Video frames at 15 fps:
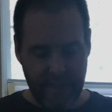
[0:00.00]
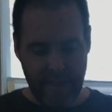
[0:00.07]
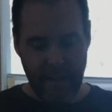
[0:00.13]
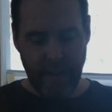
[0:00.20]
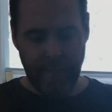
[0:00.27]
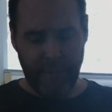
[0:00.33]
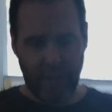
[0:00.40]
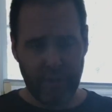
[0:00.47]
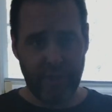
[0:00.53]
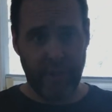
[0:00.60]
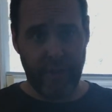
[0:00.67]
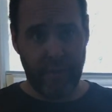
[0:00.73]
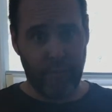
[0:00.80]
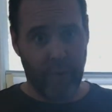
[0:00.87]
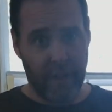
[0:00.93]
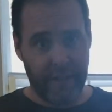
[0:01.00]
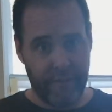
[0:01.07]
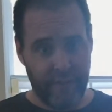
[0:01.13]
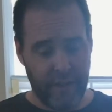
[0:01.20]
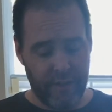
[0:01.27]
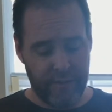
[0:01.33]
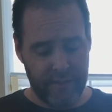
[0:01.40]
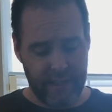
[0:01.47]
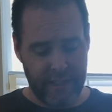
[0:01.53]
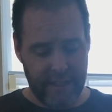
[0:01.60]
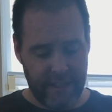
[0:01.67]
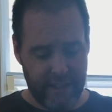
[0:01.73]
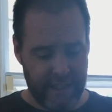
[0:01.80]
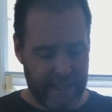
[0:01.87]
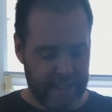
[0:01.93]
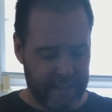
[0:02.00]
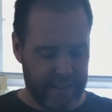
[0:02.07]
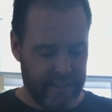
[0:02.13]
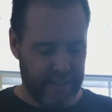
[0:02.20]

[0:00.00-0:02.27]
I'll show you one of those in the next